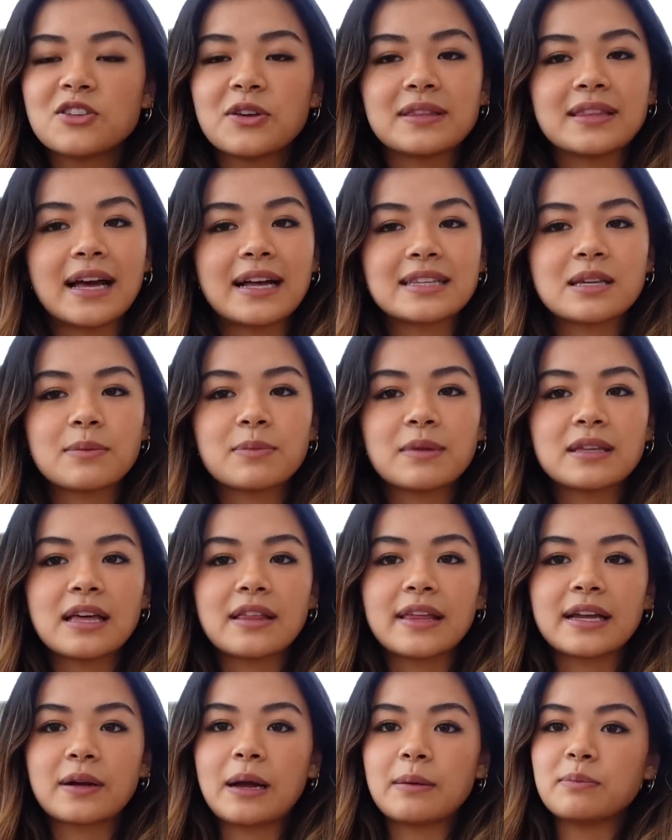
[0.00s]
So like that's something
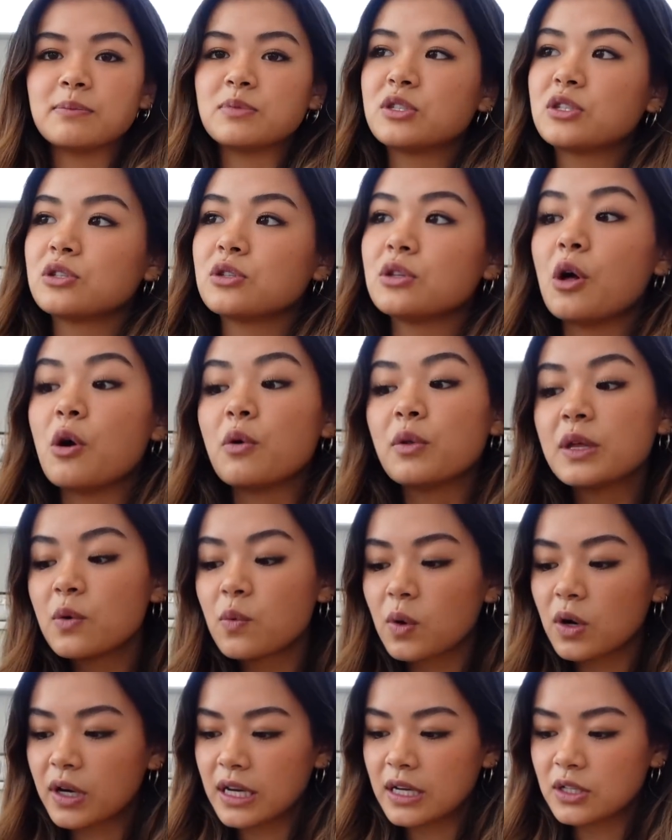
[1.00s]
that like I'm slowly
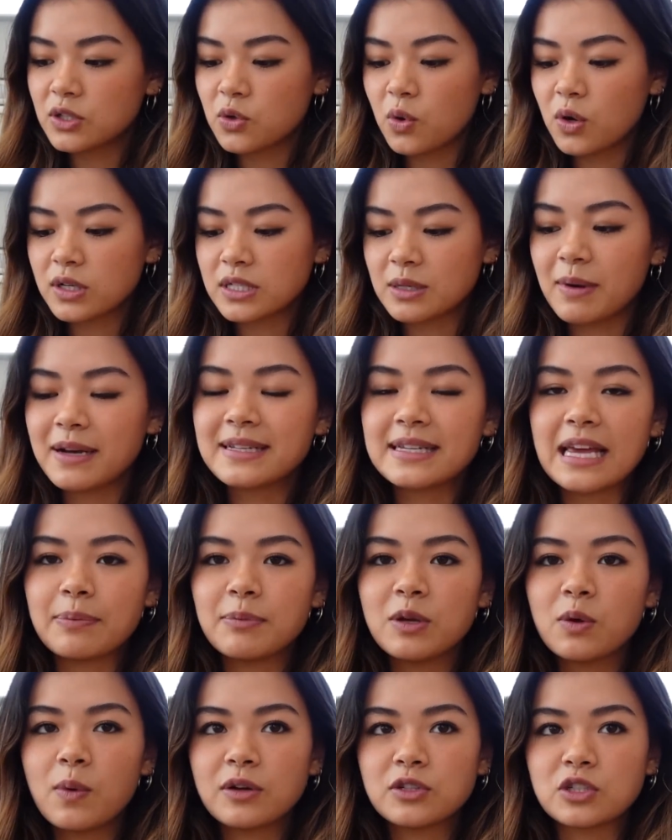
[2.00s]
working towards. It might
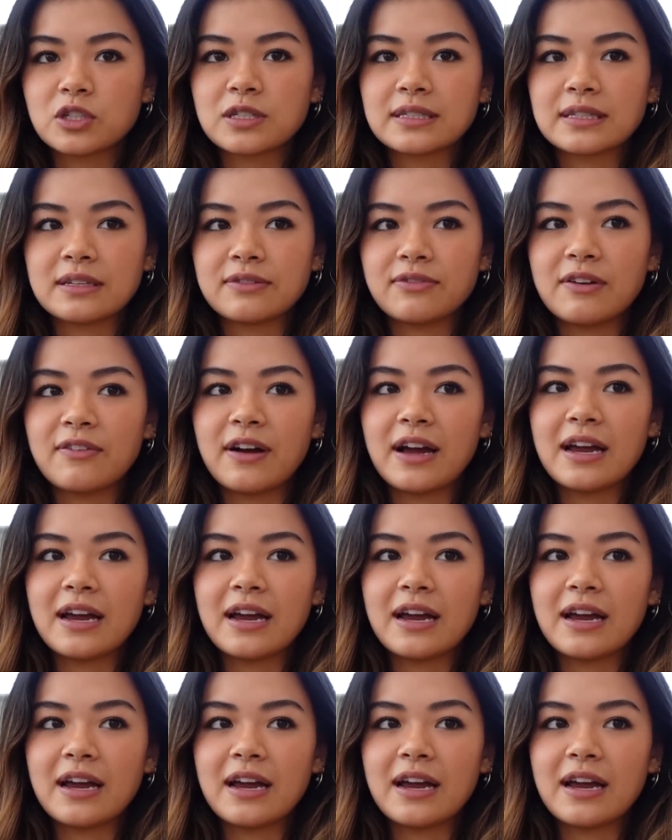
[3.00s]
take me a while just because if, if,